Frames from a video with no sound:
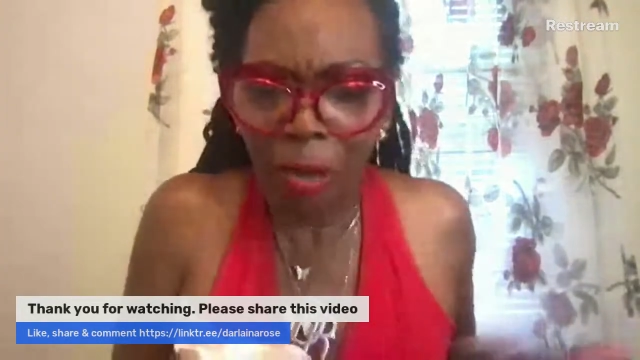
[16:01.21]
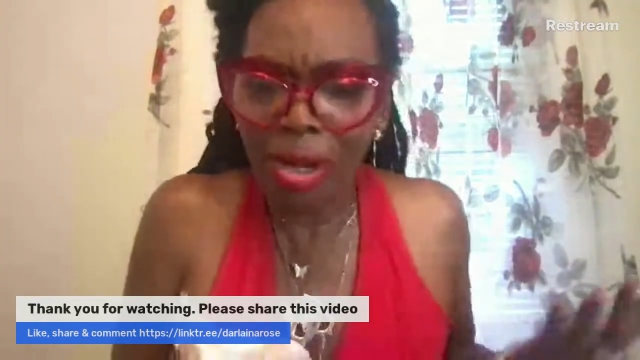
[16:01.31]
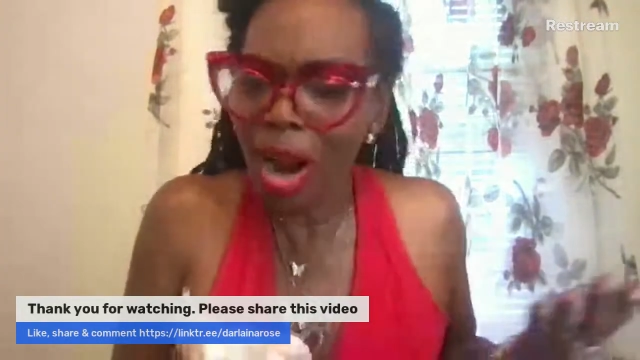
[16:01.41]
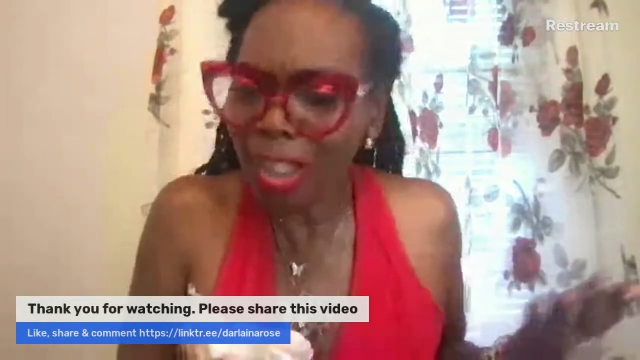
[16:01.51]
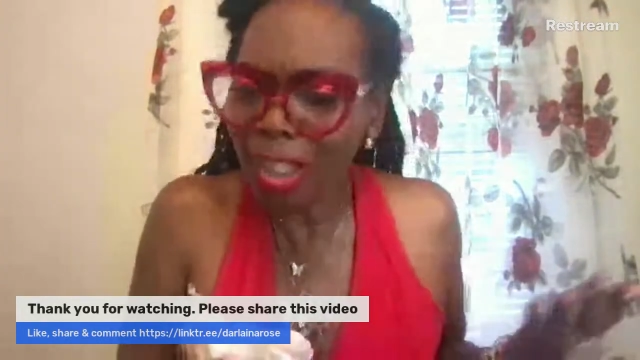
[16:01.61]

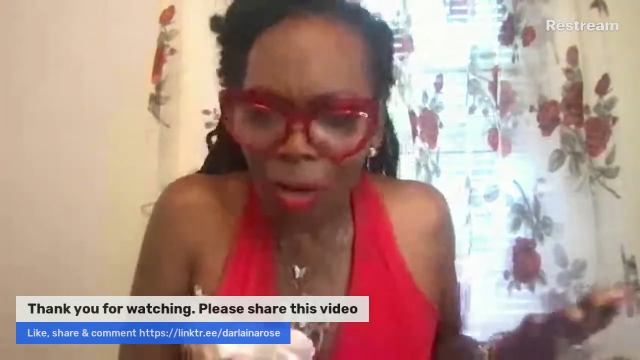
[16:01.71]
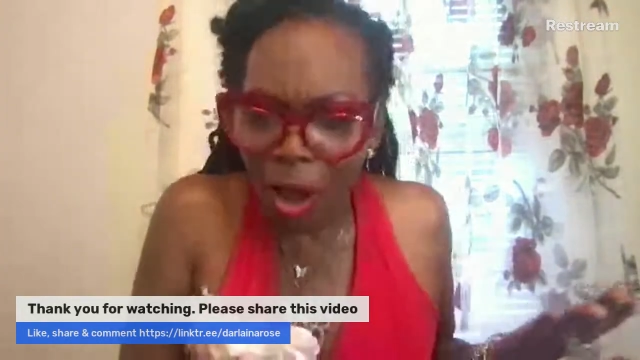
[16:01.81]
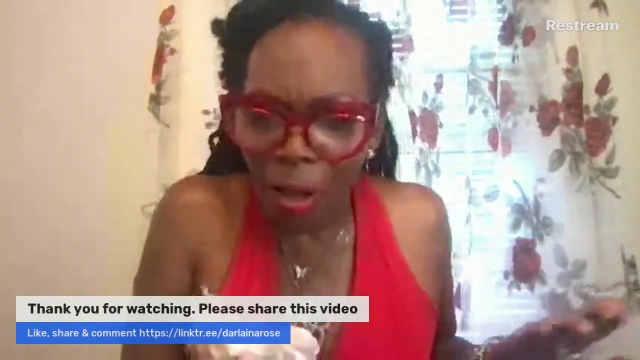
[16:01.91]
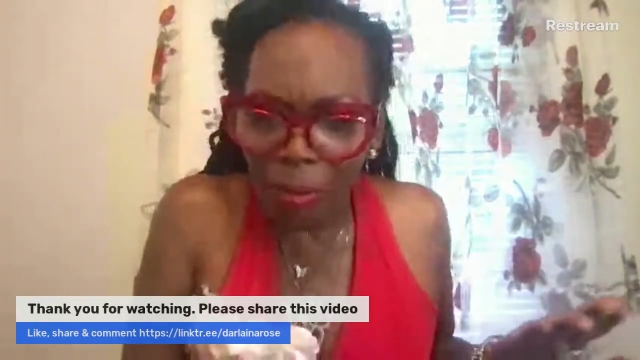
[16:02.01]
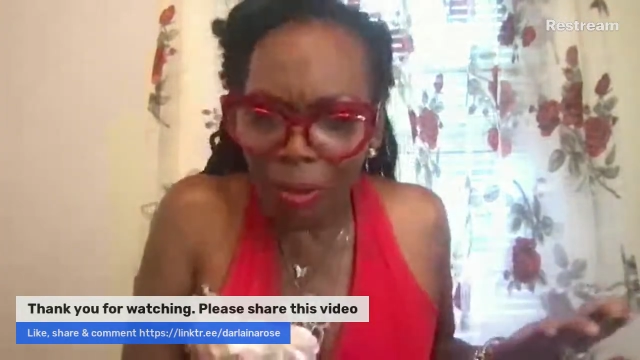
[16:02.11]
We are
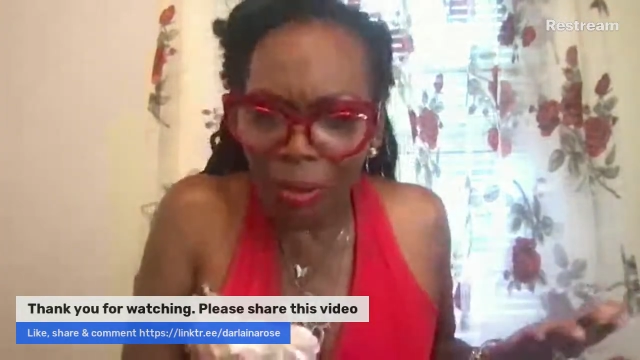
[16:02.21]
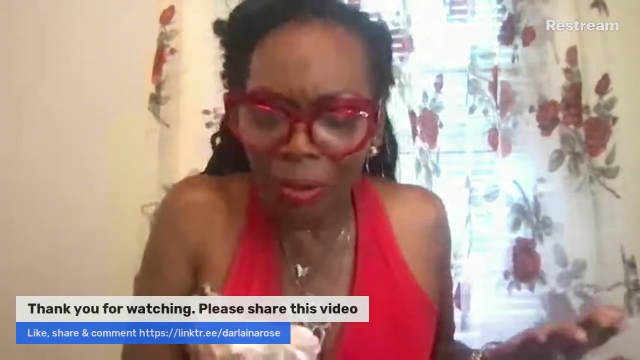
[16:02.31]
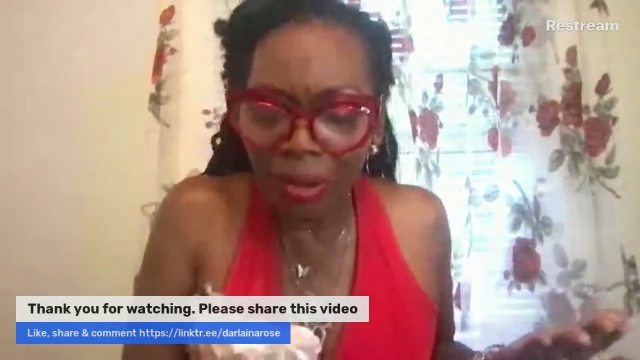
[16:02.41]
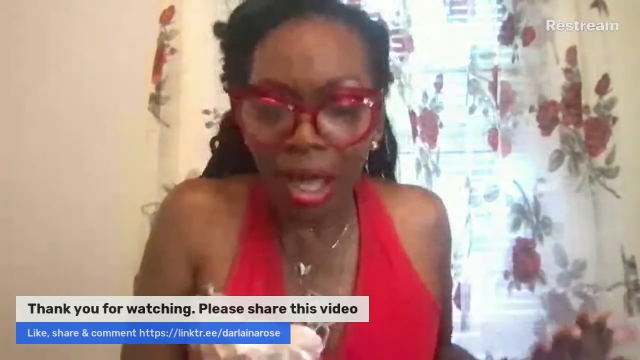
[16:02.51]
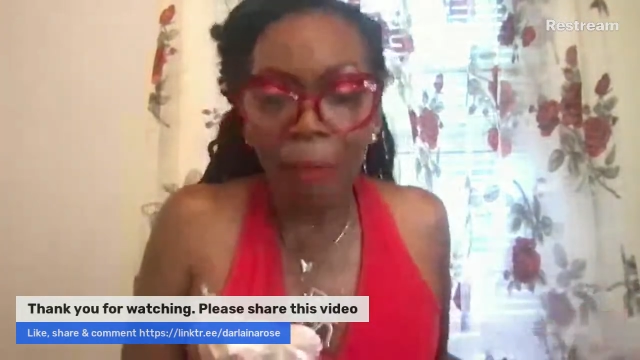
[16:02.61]
so
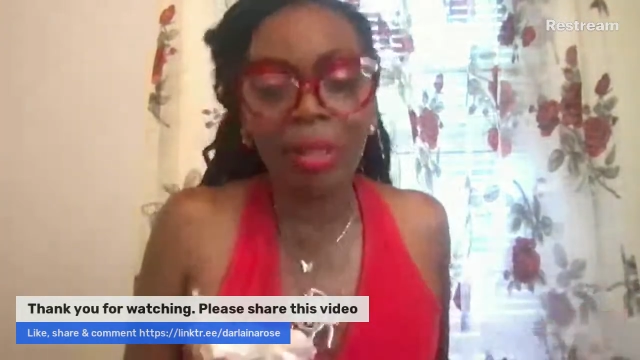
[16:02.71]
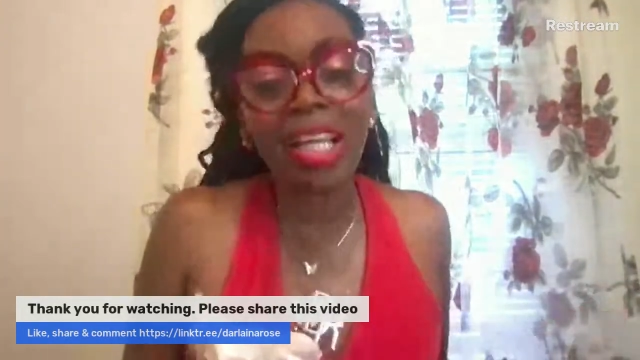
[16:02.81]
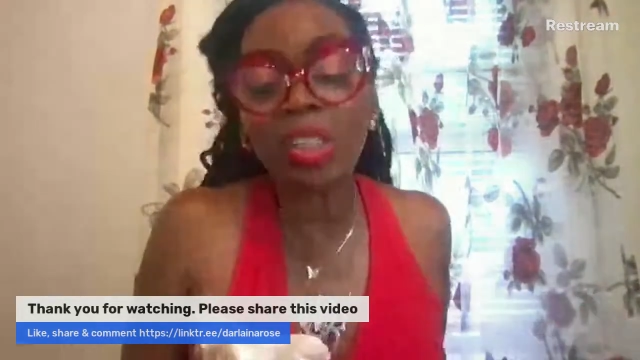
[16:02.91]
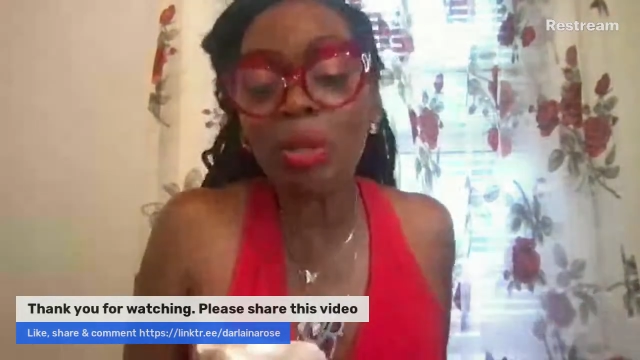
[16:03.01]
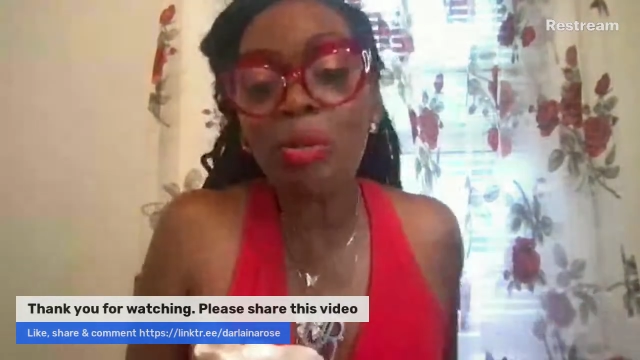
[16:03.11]
humble
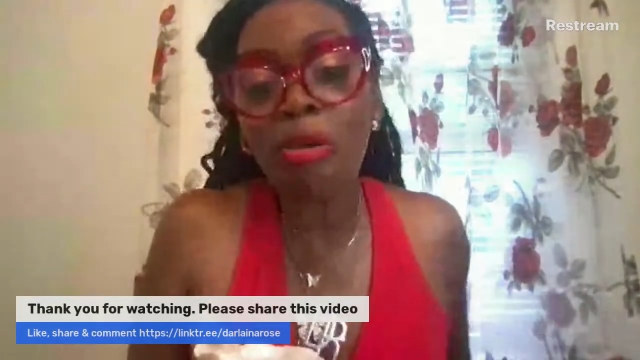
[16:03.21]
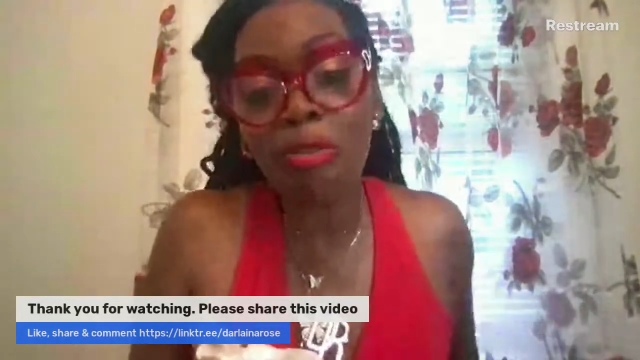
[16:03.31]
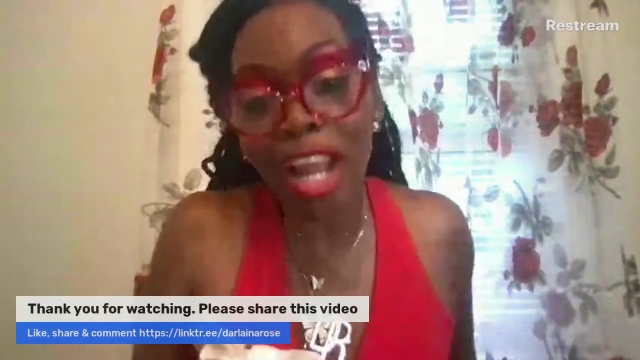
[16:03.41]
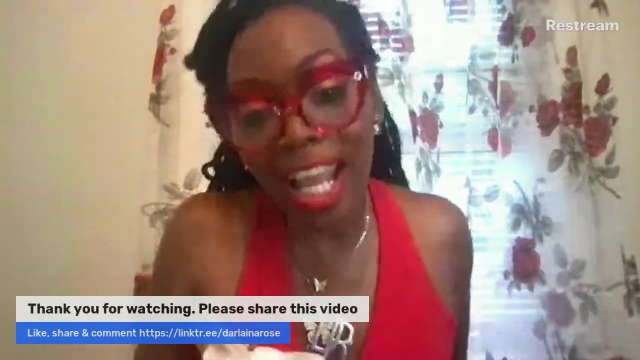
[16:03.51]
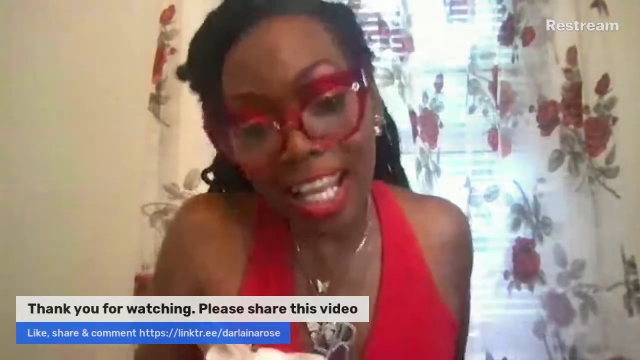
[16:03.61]
because we were
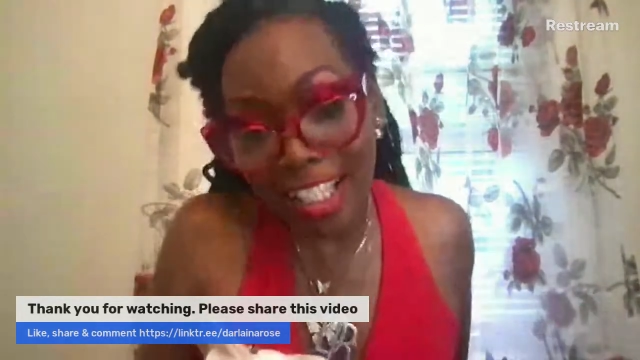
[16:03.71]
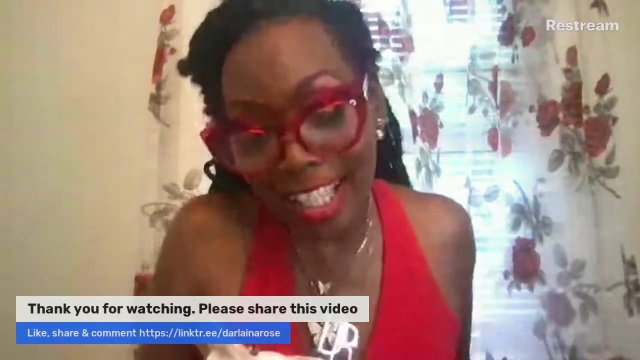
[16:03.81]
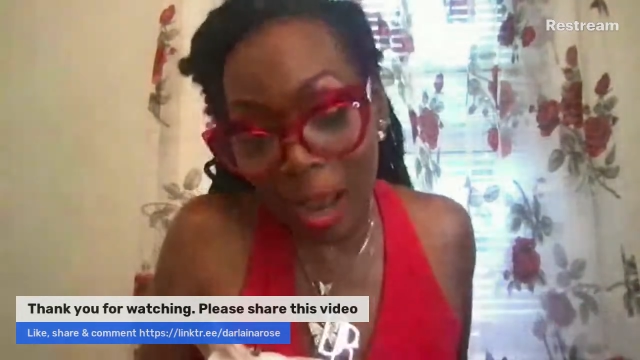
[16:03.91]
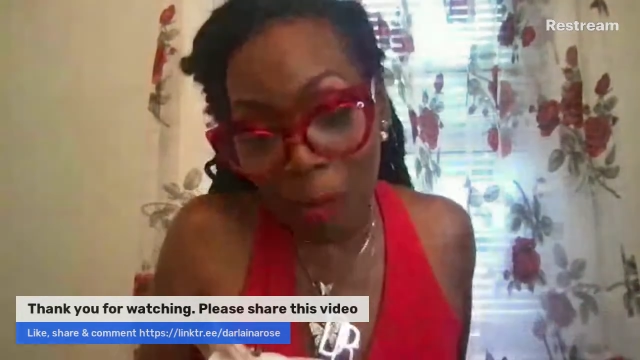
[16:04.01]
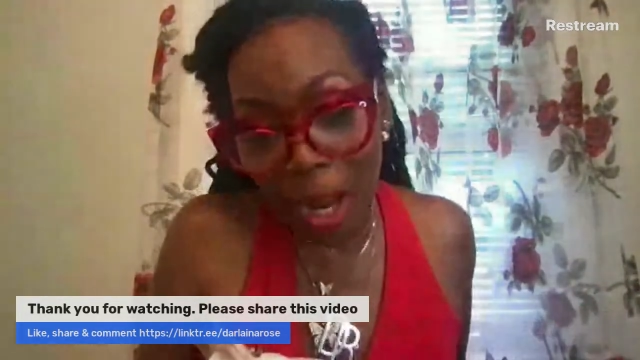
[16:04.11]

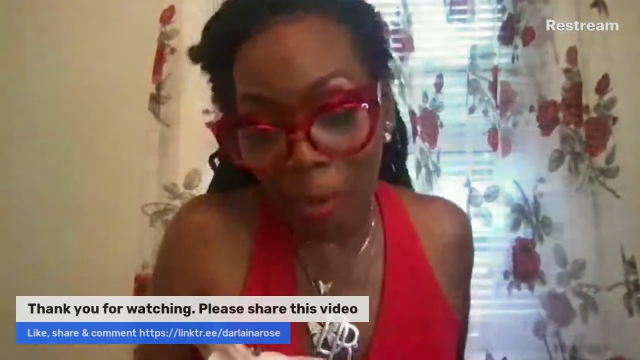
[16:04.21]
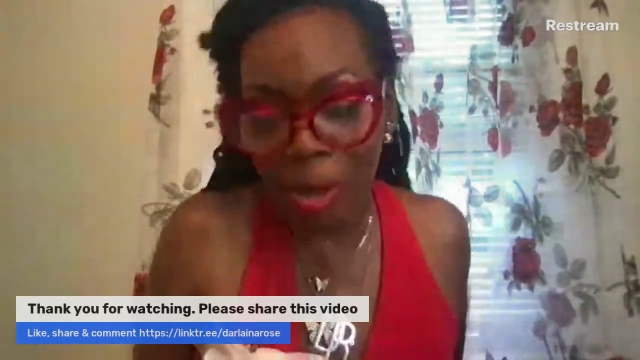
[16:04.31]
raised that way.